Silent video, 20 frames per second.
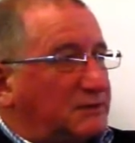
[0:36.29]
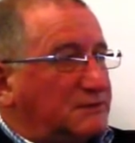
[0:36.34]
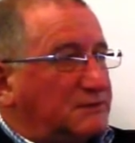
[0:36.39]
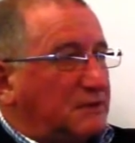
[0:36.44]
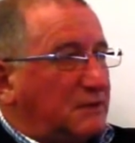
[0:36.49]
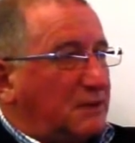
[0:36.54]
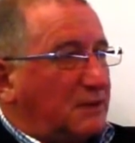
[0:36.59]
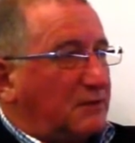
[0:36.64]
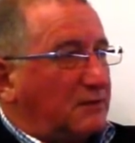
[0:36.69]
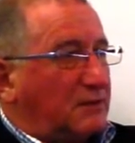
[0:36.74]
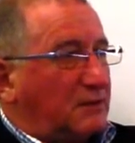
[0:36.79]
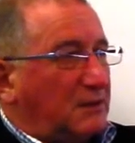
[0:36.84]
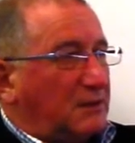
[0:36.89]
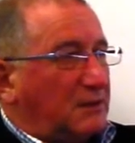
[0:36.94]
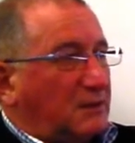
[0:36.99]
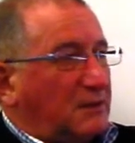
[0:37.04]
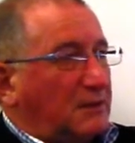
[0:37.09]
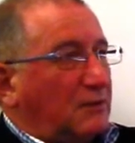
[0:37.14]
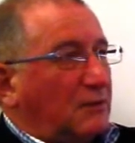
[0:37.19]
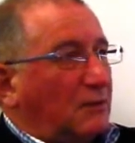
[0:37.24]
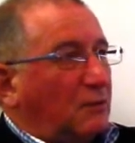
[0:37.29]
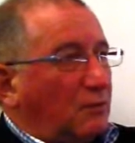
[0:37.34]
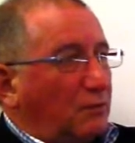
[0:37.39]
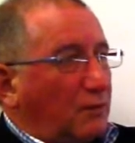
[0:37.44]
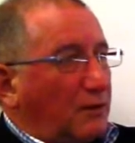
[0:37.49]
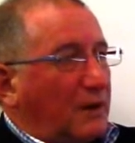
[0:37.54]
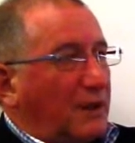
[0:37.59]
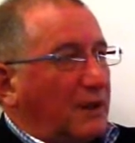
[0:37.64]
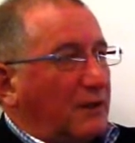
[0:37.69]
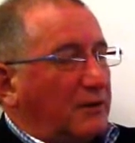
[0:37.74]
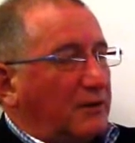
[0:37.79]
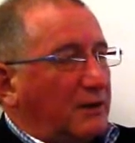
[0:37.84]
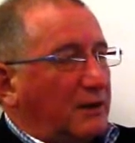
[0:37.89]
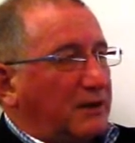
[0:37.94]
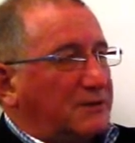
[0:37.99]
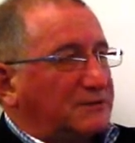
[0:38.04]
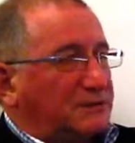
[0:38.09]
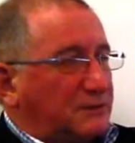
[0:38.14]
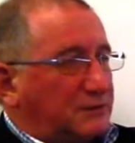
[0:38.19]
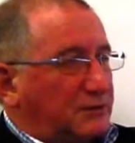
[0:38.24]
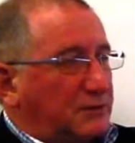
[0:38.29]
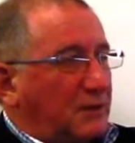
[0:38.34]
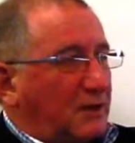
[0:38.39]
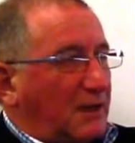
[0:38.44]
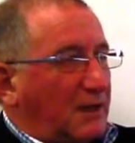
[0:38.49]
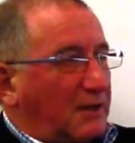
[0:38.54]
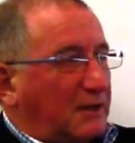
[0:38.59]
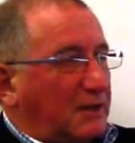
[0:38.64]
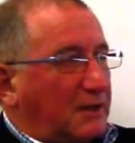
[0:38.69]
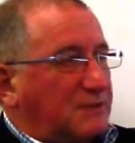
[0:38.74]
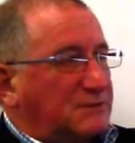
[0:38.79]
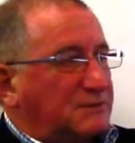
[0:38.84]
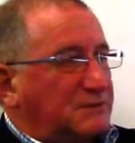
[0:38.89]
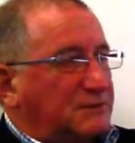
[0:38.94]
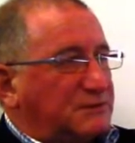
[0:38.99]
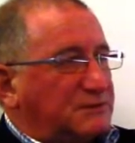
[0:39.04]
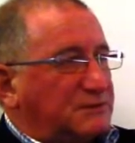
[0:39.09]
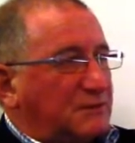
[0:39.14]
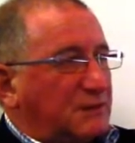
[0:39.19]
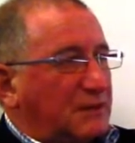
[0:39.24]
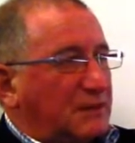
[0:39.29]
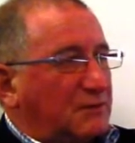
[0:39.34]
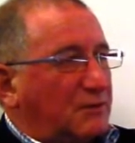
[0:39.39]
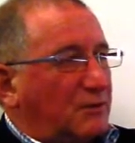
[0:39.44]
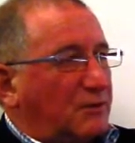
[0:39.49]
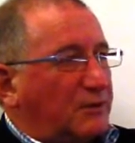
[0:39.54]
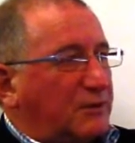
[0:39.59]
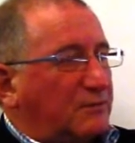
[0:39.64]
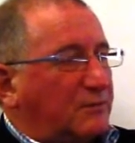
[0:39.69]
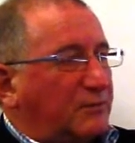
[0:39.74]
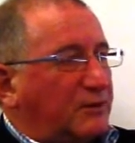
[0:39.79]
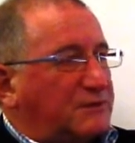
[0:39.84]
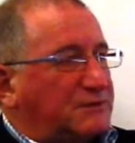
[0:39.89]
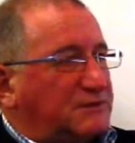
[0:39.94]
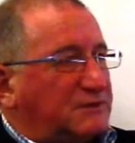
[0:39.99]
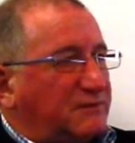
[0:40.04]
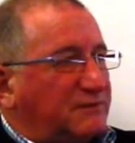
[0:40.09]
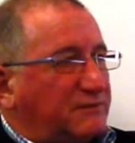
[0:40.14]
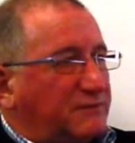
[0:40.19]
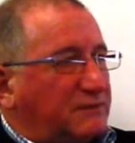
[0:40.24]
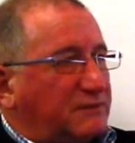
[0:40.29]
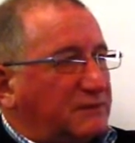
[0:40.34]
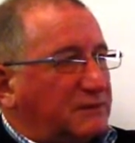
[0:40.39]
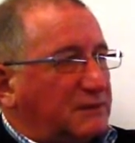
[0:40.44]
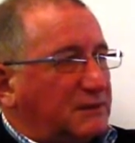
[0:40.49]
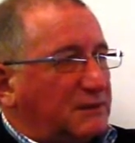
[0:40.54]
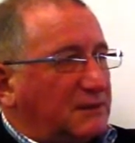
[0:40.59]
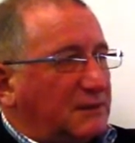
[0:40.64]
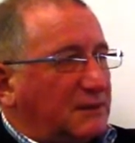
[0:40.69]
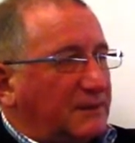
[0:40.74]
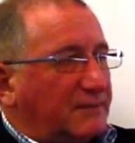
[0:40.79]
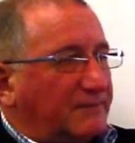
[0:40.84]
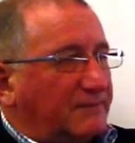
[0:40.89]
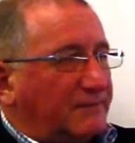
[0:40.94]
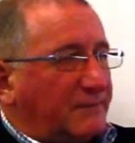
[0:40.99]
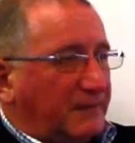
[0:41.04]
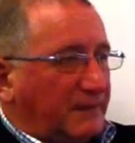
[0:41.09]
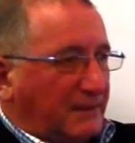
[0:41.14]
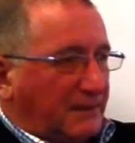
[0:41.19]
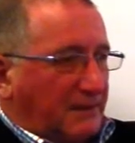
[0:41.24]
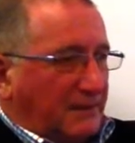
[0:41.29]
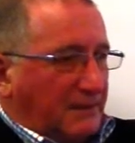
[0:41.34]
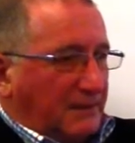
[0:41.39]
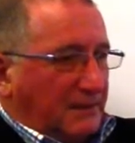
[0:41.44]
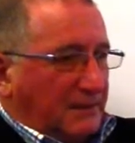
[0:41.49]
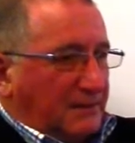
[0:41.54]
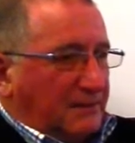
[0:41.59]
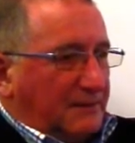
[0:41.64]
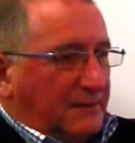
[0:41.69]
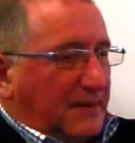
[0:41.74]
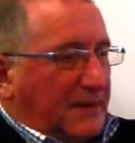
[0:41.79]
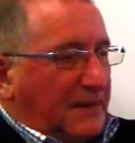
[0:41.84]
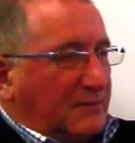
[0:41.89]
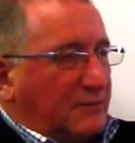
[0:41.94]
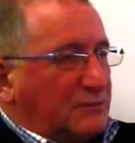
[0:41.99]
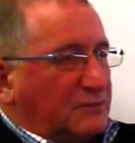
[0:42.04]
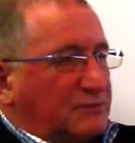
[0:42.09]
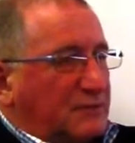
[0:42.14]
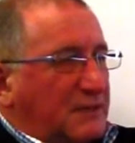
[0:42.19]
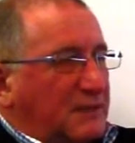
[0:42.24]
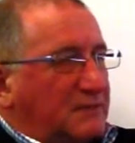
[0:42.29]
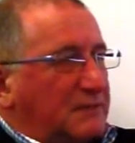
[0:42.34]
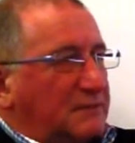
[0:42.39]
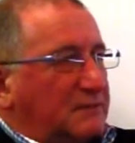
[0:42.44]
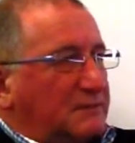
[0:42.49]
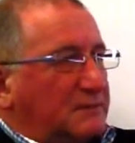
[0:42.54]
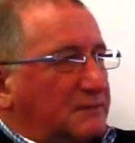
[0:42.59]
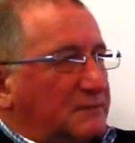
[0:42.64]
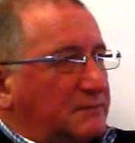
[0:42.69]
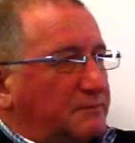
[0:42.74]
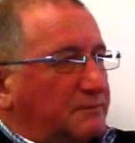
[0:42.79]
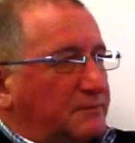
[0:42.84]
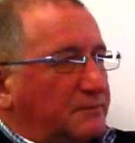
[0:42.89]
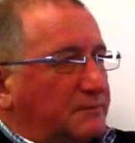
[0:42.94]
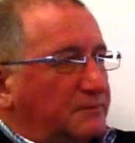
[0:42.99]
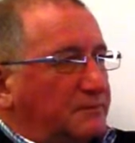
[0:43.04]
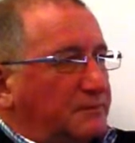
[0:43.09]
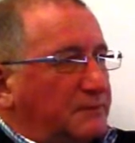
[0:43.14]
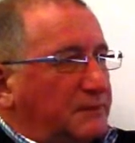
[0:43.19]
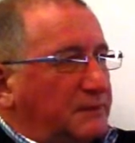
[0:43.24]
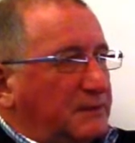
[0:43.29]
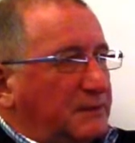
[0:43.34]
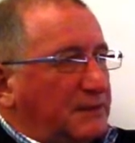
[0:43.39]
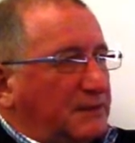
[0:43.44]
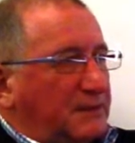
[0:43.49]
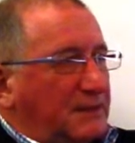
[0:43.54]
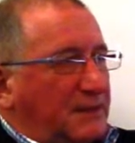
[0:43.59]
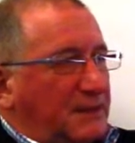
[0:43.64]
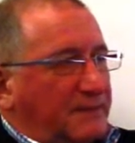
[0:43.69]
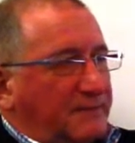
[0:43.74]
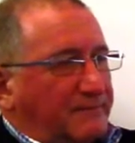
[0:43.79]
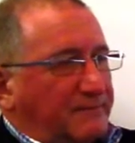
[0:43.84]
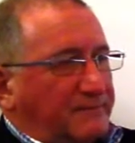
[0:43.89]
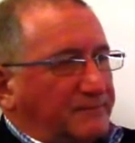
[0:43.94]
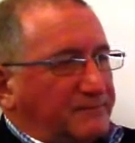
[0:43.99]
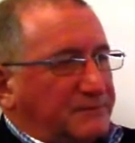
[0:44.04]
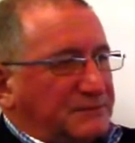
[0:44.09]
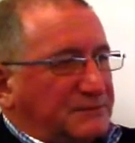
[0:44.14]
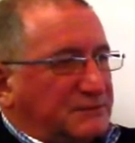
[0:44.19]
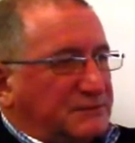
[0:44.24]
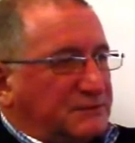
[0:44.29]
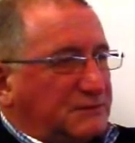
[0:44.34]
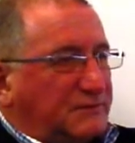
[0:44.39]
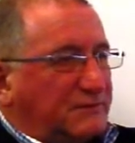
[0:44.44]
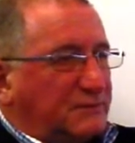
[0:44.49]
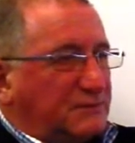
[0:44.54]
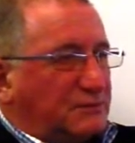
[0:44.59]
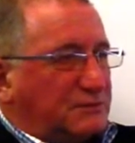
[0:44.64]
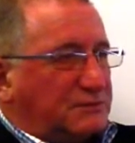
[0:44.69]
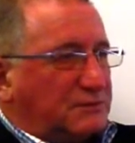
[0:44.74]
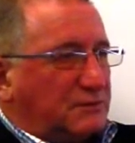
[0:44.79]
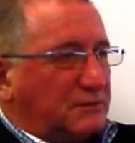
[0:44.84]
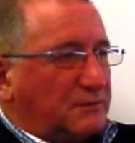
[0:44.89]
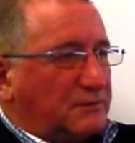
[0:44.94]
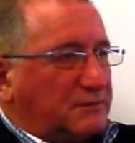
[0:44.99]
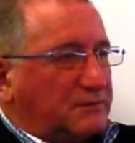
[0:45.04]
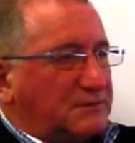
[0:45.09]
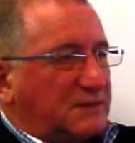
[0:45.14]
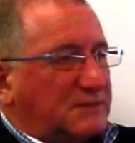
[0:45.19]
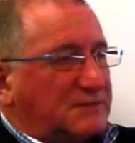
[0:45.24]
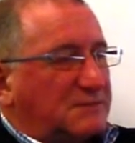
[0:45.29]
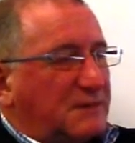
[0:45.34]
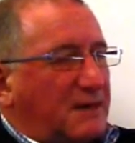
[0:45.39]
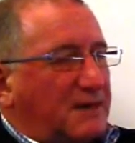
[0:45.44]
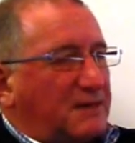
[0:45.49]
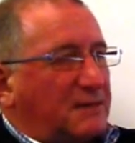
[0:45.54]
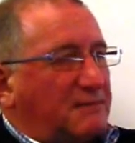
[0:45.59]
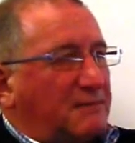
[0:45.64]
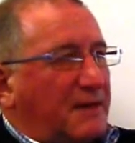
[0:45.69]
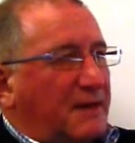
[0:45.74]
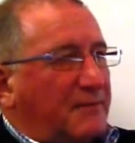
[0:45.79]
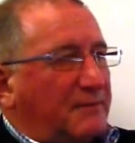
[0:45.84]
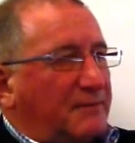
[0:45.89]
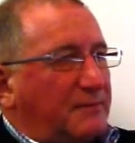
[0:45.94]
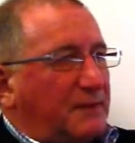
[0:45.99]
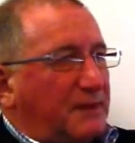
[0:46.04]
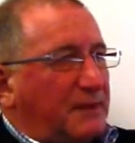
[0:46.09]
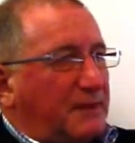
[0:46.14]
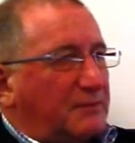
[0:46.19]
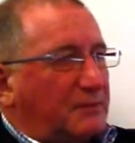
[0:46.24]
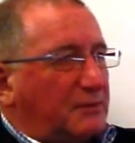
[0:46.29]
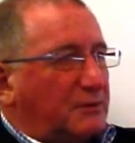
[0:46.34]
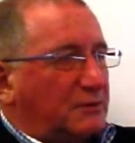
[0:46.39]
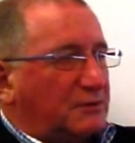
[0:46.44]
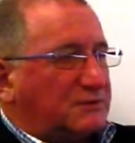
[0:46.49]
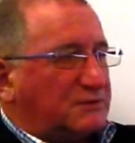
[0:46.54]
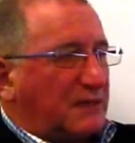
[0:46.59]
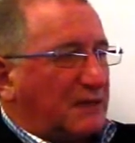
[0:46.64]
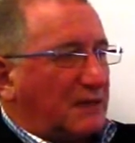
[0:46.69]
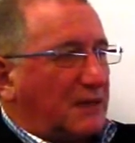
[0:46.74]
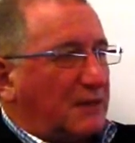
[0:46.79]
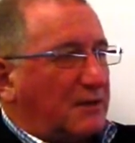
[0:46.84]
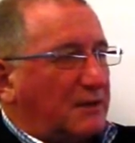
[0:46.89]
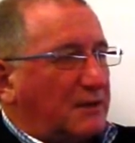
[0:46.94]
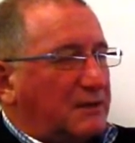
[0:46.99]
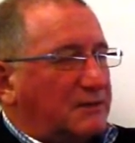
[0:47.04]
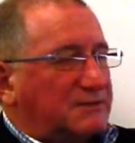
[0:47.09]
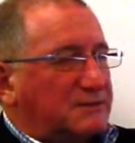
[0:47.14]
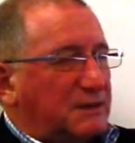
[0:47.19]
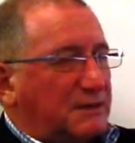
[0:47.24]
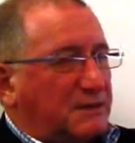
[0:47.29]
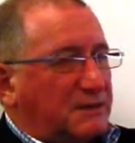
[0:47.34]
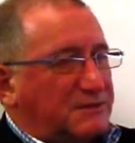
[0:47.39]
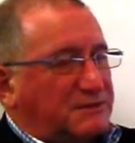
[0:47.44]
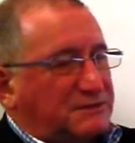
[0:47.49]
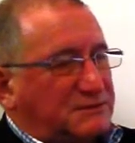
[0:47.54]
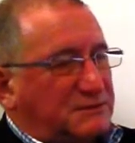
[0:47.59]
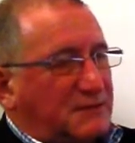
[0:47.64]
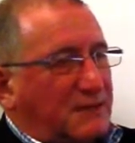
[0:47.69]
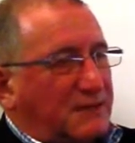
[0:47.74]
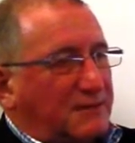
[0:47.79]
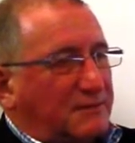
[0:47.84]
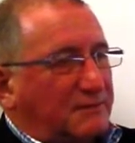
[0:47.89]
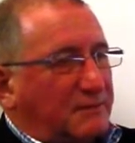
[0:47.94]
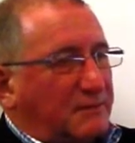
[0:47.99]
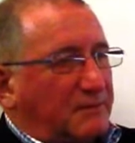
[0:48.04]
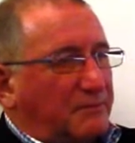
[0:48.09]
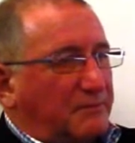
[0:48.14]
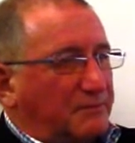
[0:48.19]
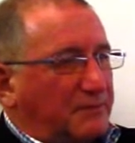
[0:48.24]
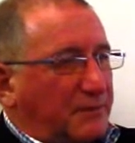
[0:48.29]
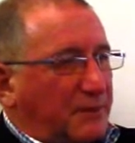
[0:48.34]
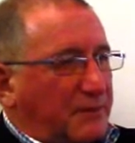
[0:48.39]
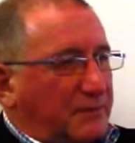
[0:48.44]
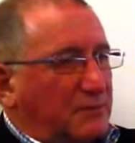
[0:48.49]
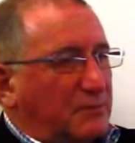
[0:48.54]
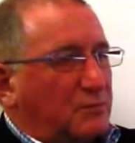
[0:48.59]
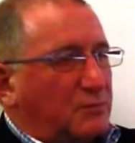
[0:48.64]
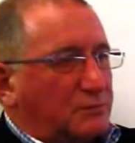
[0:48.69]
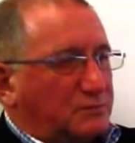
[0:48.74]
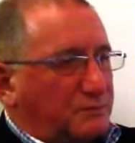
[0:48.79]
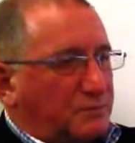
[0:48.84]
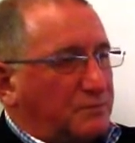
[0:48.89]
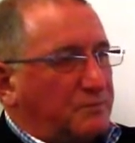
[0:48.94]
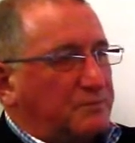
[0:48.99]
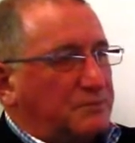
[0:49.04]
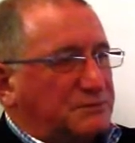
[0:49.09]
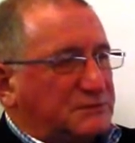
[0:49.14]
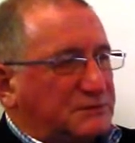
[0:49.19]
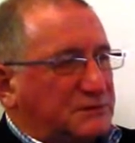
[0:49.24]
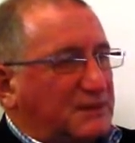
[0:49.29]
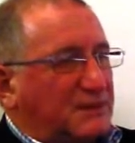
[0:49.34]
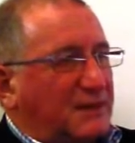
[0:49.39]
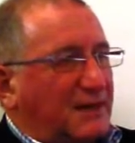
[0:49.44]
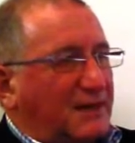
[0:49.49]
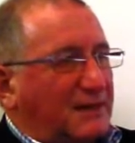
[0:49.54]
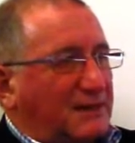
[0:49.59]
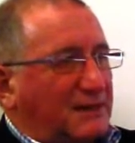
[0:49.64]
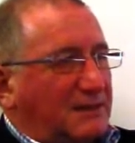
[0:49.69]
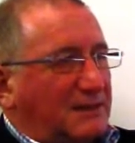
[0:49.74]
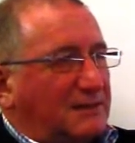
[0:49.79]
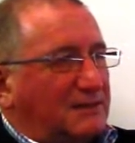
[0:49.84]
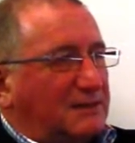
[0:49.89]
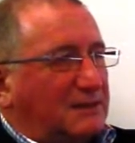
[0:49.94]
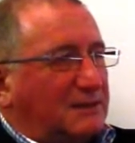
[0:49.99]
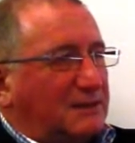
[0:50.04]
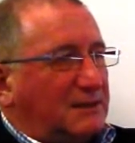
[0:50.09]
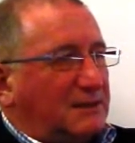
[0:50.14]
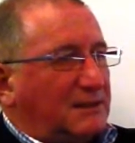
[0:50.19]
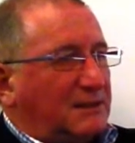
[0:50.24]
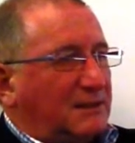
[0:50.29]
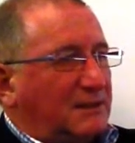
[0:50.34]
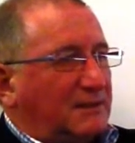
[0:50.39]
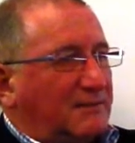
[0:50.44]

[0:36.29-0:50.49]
So all the logos, the new logos, which are quite impressive with the animals and the position of Dorset on the Tasmanian map across our logos. So as I say, the people will see that in the